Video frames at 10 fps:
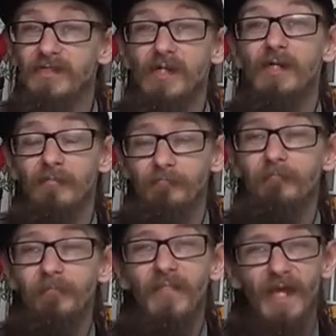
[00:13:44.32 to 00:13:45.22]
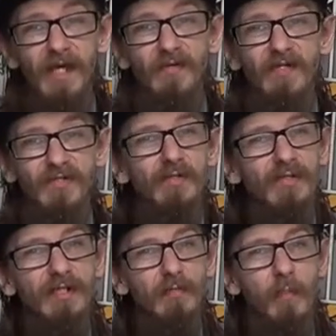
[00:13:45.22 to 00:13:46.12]
So he thinks
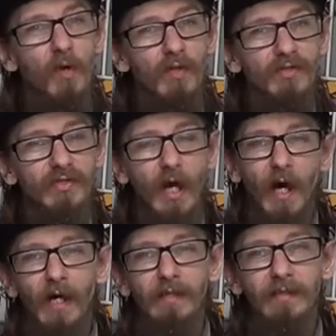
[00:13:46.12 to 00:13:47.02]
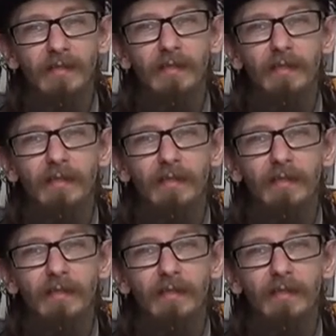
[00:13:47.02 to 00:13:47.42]
outside the box, and